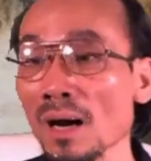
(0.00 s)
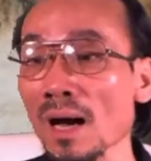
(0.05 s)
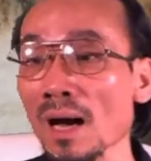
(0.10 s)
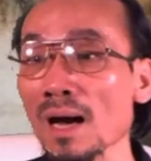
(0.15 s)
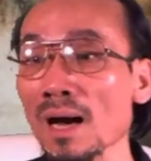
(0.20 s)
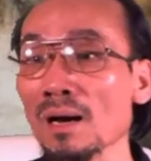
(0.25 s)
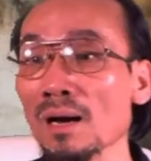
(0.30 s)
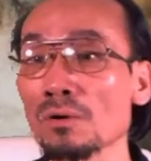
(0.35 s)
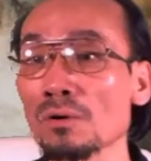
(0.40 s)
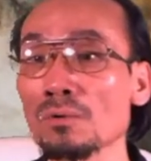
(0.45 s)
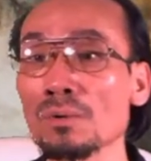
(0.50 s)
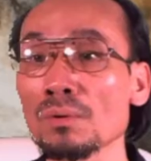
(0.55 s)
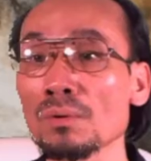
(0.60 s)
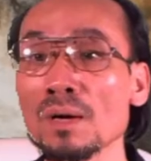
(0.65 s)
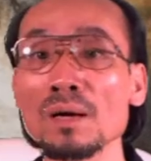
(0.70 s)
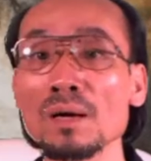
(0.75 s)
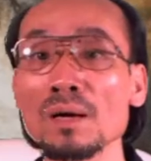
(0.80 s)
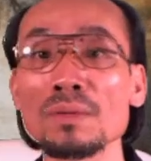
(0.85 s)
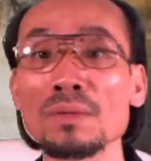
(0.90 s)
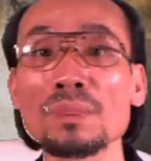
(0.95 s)

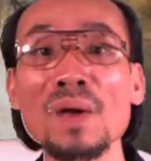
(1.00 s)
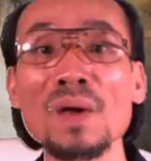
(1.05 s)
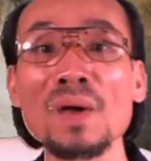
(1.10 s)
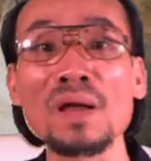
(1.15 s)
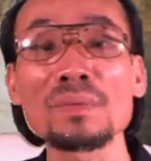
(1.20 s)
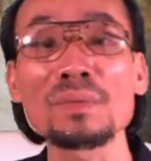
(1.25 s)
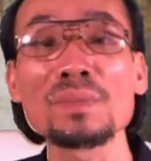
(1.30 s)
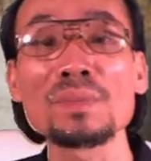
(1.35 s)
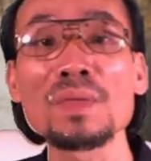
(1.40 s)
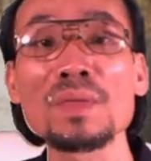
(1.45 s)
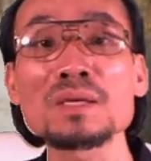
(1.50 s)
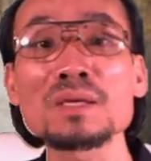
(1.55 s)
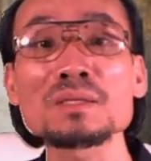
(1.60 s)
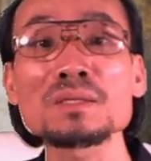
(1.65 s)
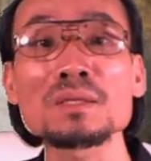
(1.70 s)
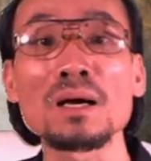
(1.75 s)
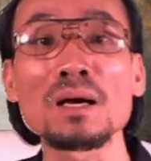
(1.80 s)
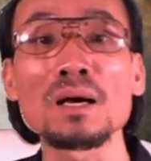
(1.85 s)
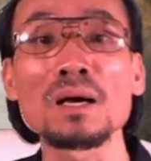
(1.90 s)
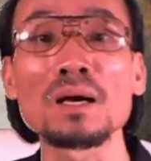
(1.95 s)
I'll take
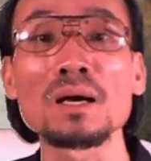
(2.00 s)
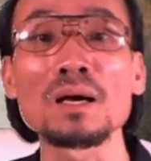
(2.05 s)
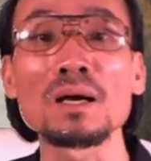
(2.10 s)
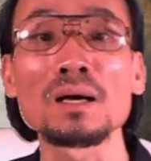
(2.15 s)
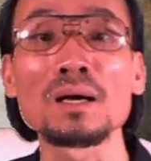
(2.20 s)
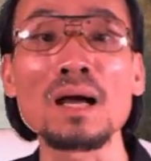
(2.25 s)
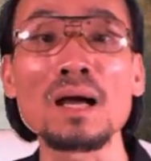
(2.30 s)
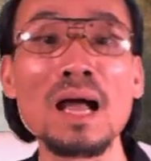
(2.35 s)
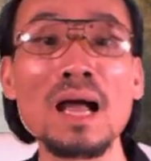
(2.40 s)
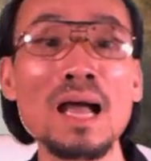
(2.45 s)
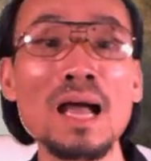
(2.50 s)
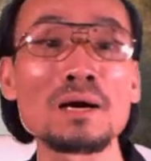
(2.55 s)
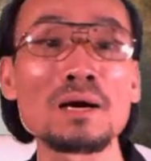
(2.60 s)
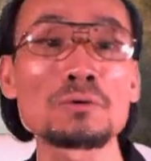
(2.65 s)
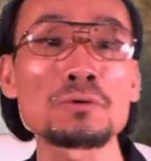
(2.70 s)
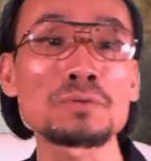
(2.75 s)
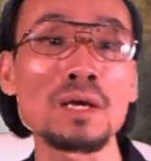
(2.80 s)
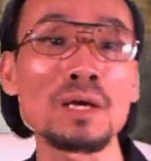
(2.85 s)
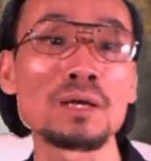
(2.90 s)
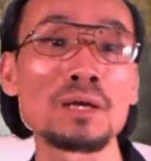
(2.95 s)
this
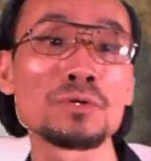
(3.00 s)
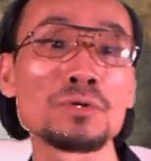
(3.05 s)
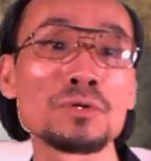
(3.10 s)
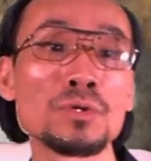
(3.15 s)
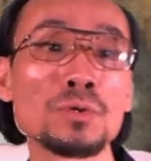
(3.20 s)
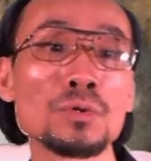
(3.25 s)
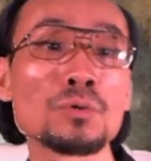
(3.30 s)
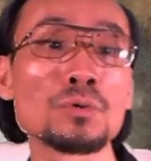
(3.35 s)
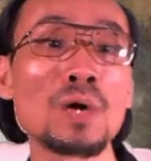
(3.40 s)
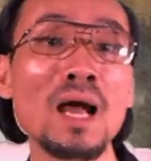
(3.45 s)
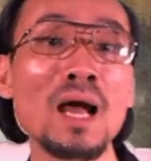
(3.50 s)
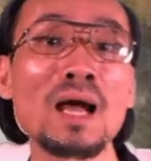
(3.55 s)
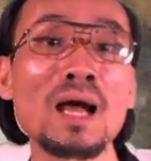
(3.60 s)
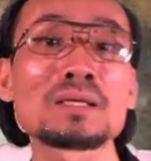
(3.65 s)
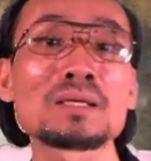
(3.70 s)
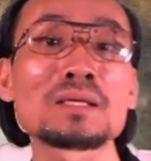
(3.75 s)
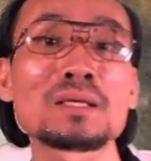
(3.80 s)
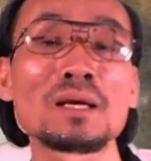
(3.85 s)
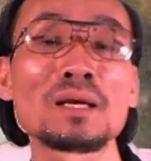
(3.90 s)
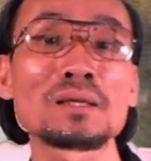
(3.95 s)
out, and you
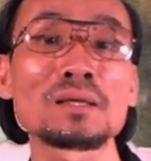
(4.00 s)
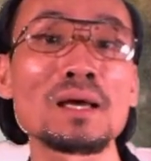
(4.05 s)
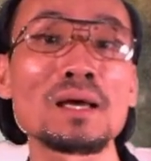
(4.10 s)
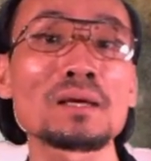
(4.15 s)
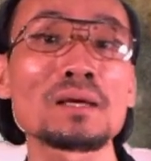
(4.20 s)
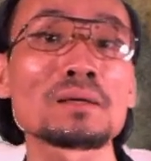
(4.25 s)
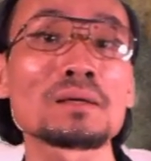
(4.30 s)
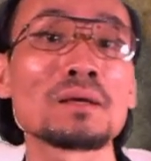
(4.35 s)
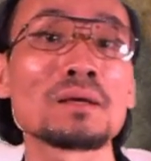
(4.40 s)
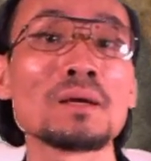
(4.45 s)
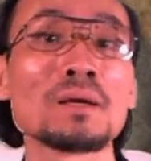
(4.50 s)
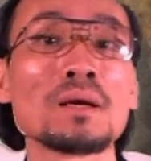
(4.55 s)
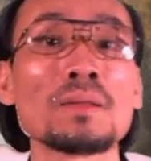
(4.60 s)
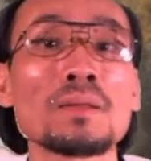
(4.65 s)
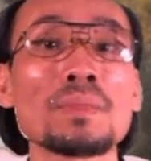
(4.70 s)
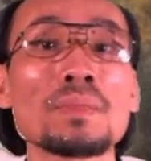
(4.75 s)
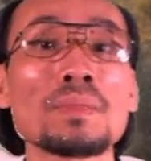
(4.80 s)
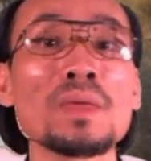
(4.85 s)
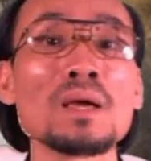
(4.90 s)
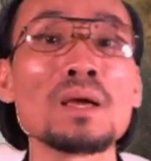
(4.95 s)
guys gonna take
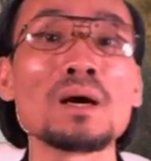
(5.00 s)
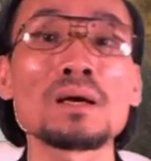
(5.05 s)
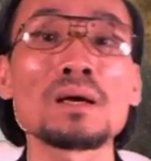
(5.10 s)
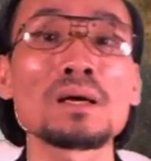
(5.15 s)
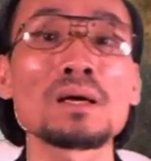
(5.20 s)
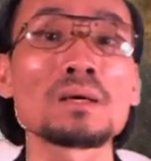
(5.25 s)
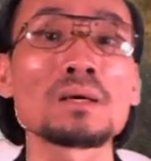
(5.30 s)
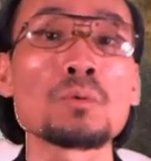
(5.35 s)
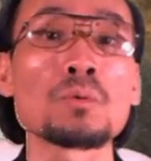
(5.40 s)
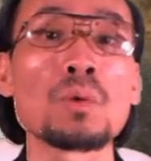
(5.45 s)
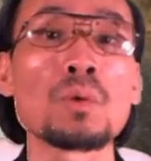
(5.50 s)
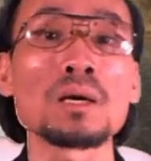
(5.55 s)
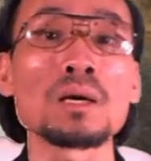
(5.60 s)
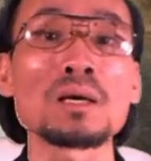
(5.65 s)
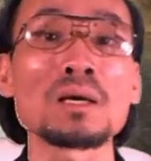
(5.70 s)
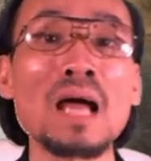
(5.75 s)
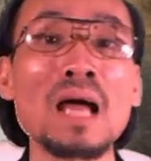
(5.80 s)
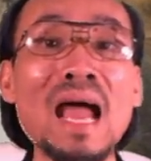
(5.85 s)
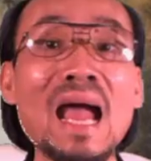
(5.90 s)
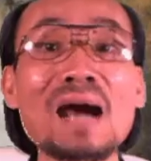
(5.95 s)
the other
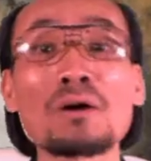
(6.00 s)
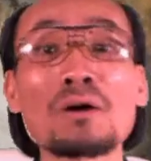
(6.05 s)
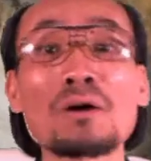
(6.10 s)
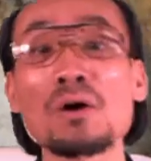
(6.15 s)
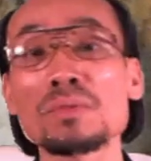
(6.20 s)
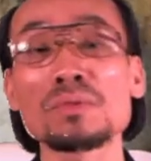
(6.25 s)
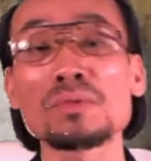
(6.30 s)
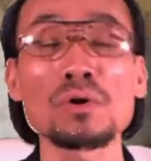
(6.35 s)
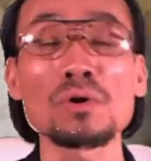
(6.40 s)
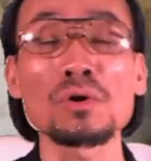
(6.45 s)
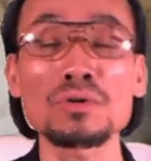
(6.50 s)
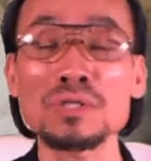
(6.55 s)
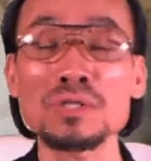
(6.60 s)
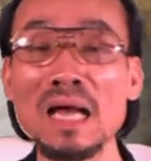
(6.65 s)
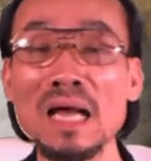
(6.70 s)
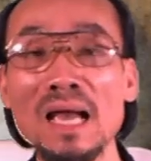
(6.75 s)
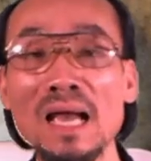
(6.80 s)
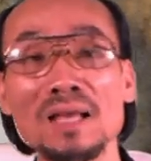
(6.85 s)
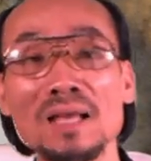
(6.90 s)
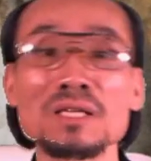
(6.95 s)
one out on your
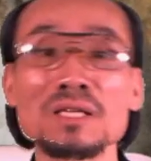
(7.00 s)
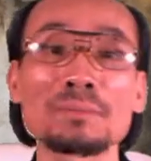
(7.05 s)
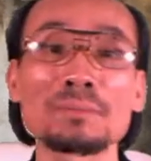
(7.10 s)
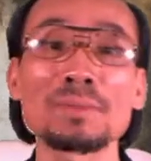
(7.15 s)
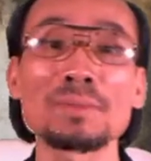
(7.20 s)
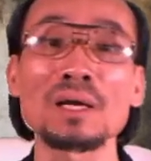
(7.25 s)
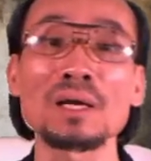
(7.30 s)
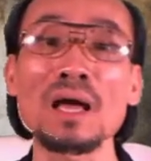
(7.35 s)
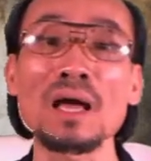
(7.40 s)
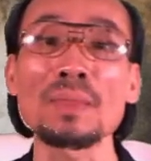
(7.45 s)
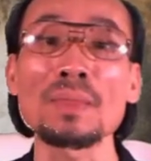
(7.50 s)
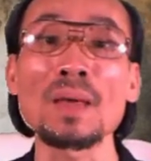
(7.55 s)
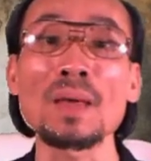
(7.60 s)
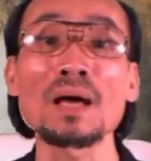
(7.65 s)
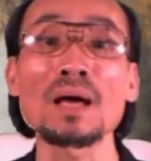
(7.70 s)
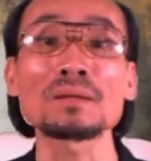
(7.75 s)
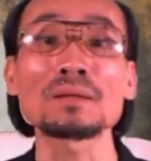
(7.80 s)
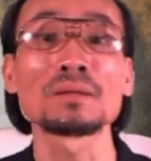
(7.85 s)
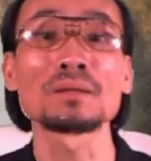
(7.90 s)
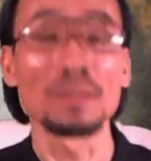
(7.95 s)
side, something like
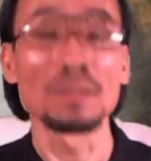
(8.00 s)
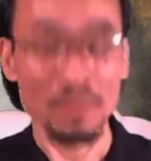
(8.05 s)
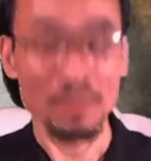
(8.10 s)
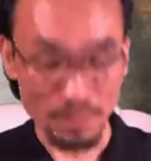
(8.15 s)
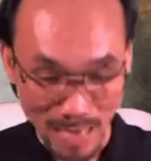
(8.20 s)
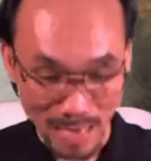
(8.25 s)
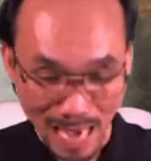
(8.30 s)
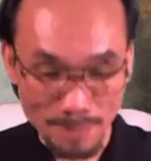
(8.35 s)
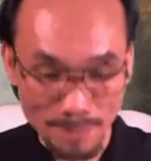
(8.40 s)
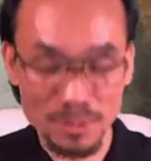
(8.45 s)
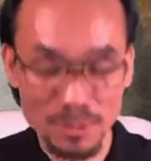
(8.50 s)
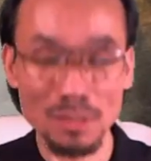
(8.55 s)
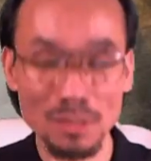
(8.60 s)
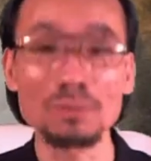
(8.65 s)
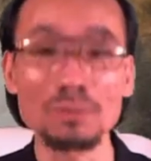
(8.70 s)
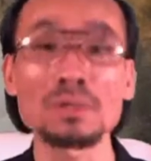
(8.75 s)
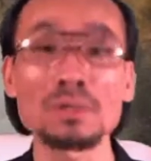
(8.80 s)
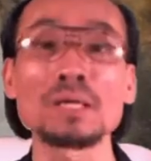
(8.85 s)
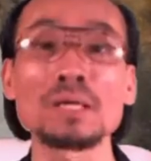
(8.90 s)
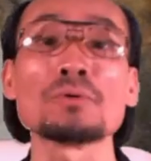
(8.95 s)
that.
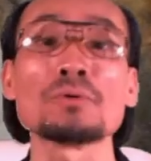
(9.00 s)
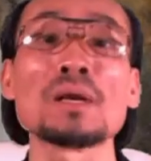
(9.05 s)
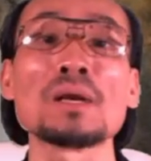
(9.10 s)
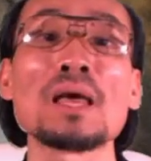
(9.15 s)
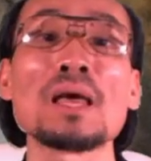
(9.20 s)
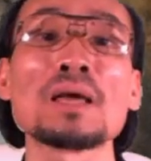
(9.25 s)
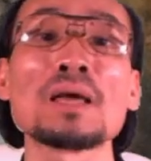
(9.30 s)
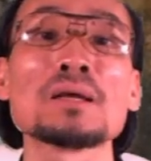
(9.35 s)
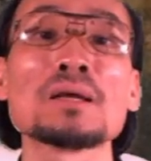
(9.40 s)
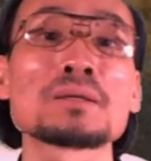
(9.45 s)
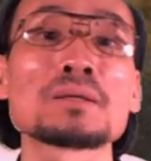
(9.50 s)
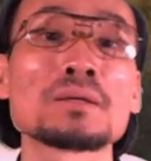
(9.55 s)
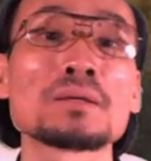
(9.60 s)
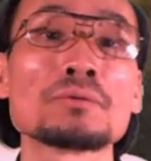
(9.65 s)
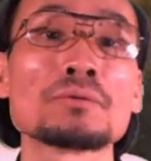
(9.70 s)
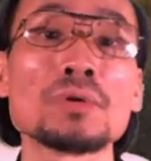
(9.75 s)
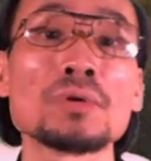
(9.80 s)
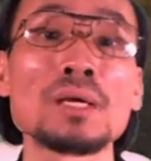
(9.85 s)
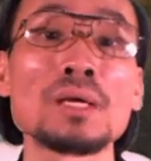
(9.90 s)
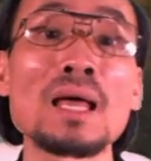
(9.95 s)
Absolutely
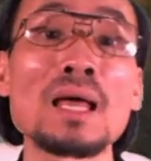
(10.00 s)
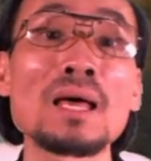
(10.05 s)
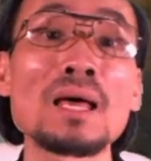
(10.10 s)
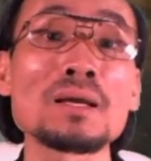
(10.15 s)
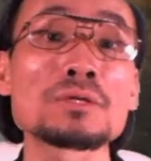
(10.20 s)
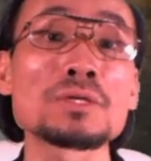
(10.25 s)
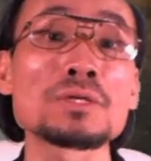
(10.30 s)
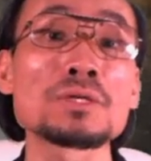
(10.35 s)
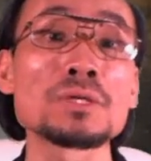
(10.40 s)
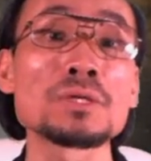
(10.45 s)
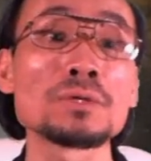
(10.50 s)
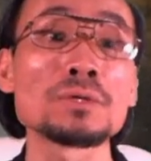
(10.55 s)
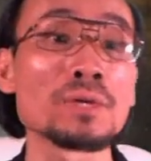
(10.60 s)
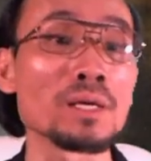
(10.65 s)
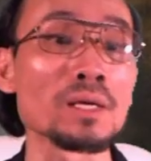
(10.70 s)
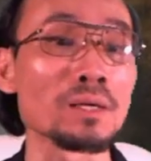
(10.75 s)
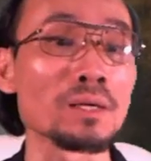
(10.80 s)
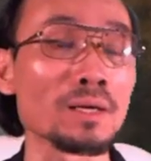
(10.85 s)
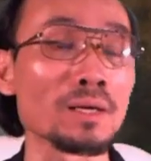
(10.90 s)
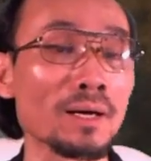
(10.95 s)
related to
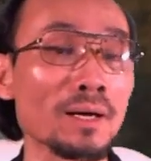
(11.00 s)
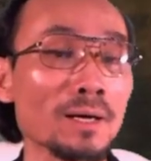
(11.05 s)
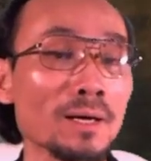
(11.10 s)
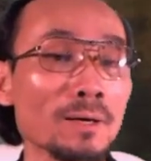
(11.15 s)
the